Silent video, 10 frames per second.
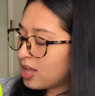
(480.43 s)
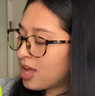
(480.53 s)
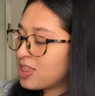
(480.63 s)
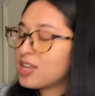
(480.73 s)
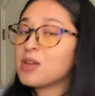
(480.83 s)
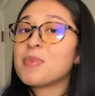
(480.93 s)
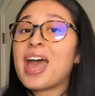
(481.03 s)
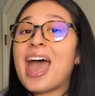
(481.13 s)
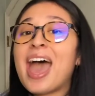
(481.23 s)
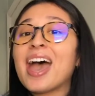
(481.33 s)
and then I'm
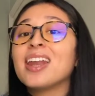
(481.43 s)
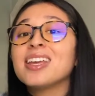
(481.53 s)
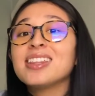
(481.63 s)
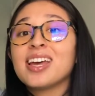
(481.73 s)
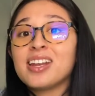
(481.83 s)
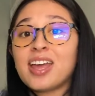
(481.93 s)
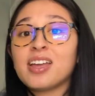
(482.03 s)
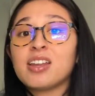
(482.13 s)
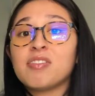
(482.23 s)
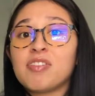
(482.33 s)
adding that
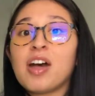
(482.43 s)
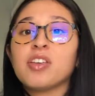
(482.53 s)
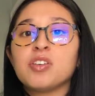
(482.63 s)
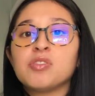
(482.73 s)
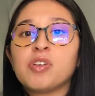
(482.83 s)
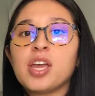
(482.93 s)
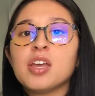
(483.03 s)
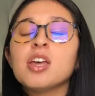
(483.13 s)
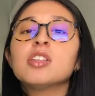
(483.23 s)
negative value, right?